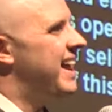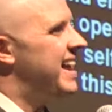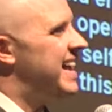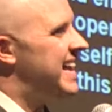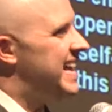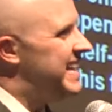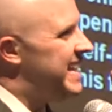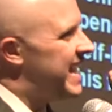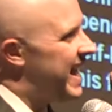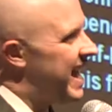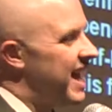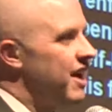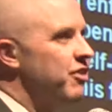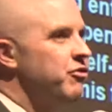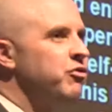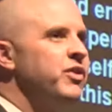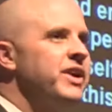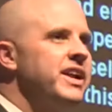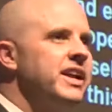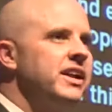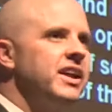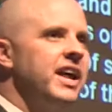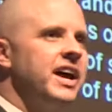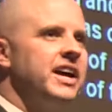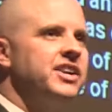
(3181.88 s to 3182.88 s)
in
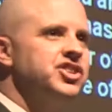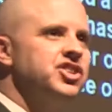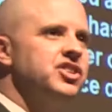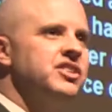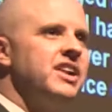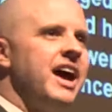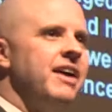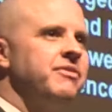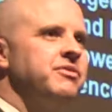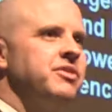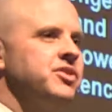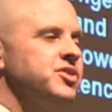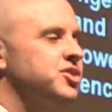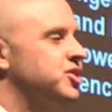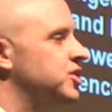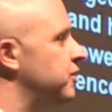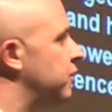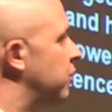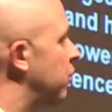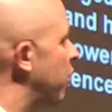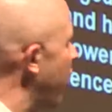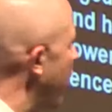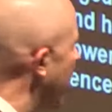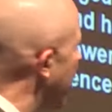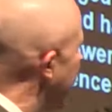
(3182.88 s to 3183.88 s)
every election after the
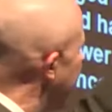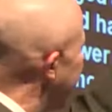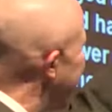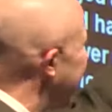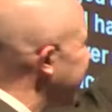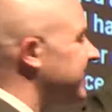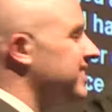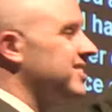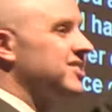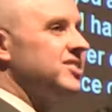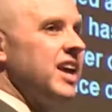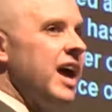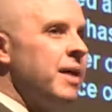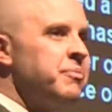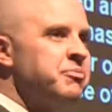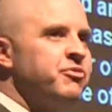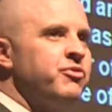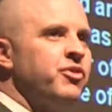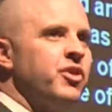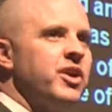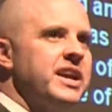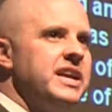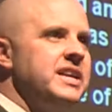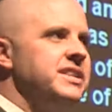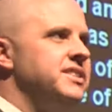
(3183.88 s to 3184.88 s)
Civil War, except
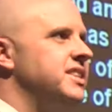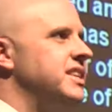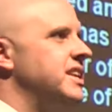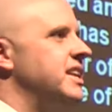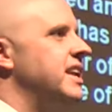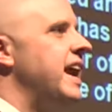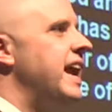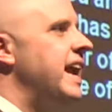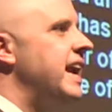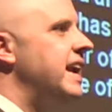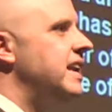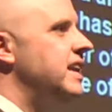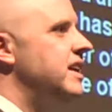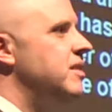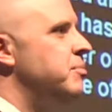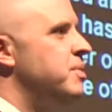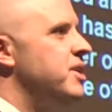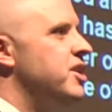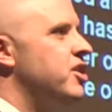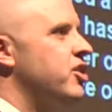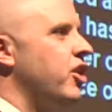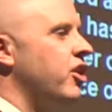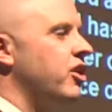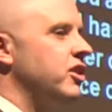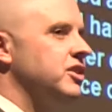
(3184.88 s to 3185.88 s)
for 1880,
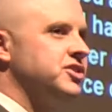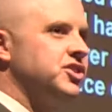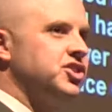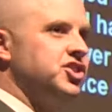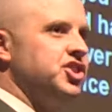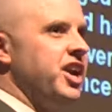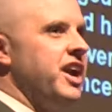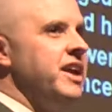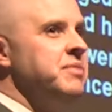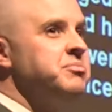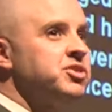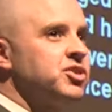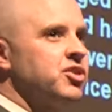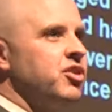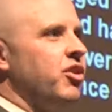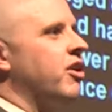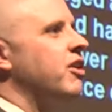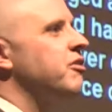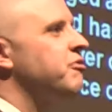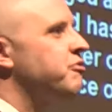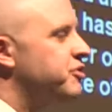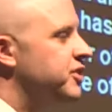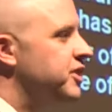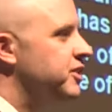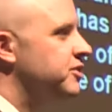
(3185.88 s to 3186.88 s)
because James
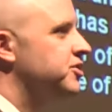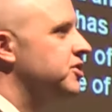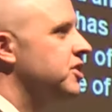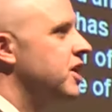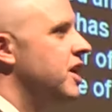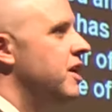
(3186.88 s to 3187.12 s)
Garfield's